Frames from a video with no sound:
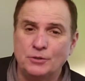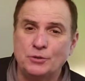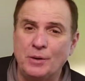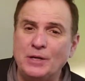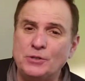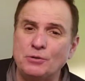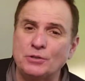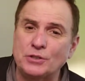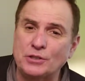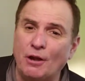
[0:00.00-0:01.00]
treat
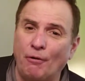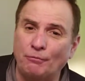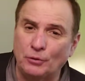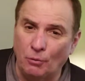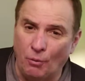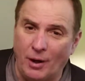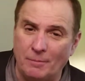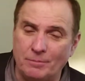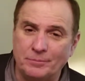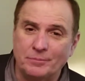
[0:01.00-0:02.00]
yourself to one.